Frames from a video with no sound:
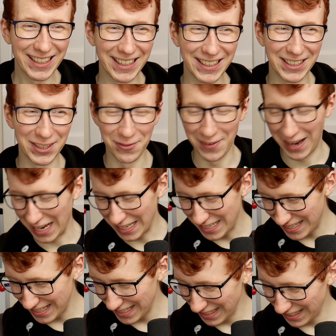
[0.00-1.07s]
Thank you,
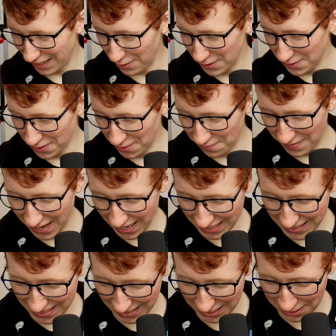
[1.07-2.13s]
Max. That was from
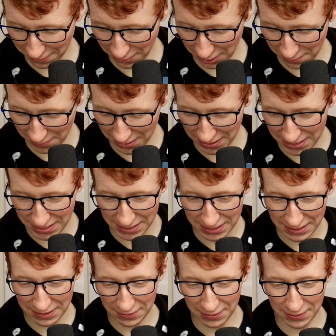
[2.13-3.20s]
Max. Thank you very much.
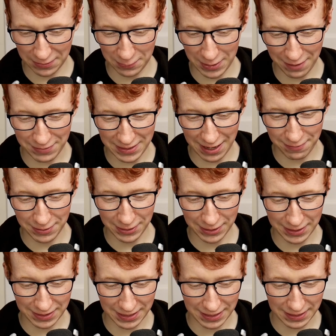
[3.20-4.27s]
Hold on, we have to have a
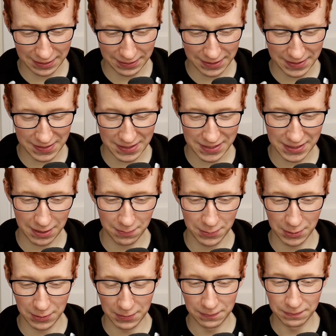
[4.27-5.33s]
look at the, the, the sub
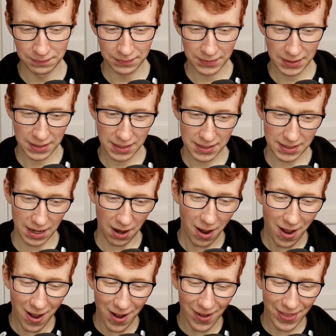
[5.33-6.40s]
noodle scale.
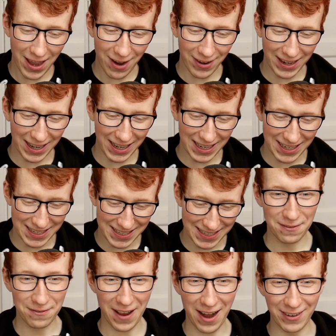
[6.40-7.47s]
Oh, there it
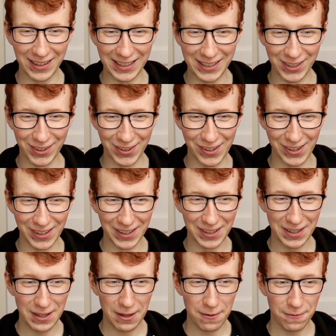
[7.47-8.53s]
is. Very cool.
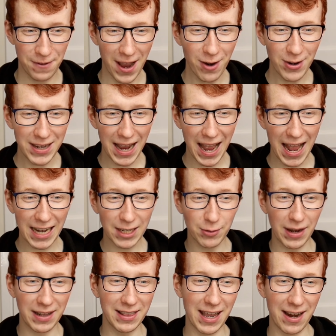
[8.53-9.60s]
Very
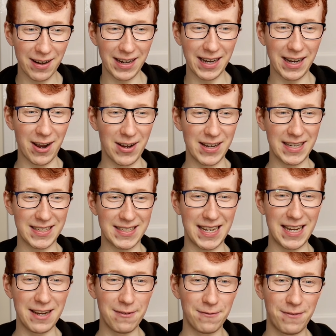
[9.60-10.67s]
accurate. There you go. You can
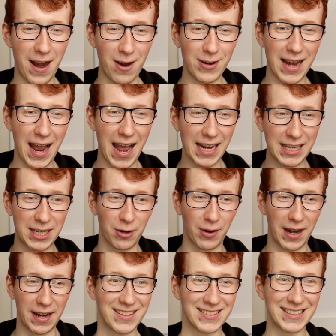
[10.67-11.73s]
see? Very
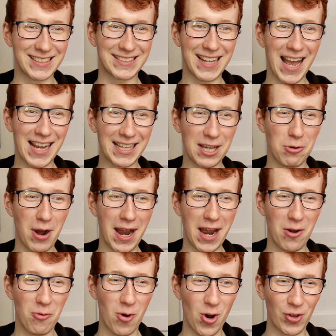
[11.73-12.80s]
accurate. This is exactly why
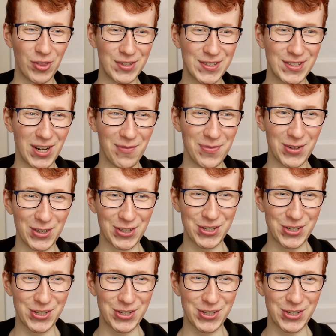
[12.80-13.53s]
I wore the sub noodle